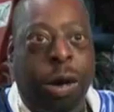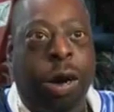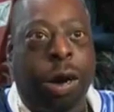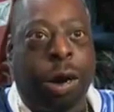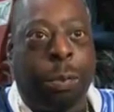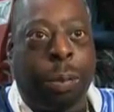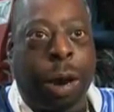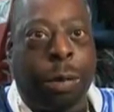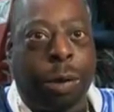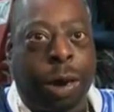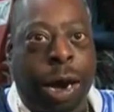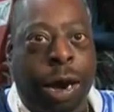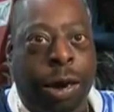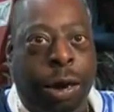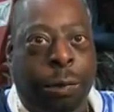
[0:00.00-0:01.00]
Oh, probably
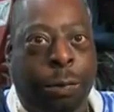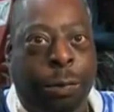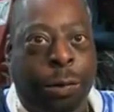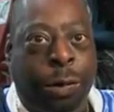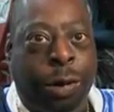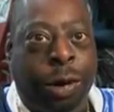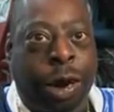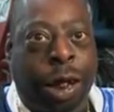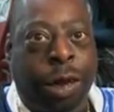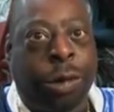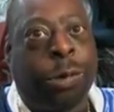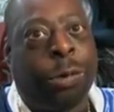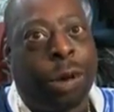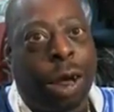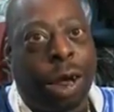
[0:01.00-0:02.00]
I had like $400.
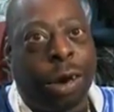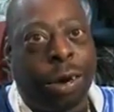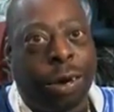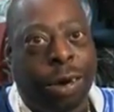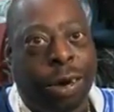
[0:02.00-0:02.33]
Wow.